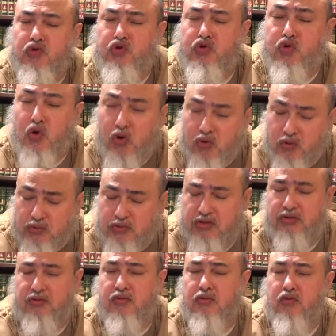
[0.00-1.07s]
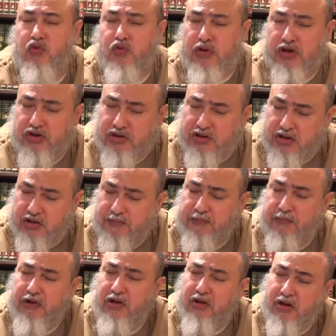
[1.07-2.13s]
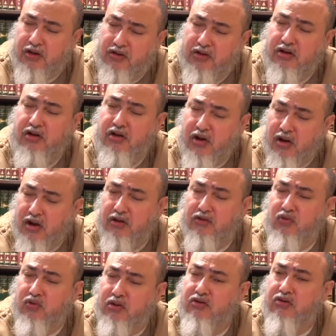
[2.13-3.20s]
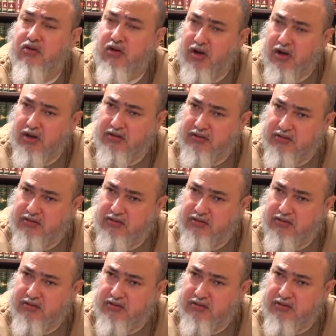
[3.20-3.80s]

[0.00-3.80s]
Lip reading: Don't worship another God with God.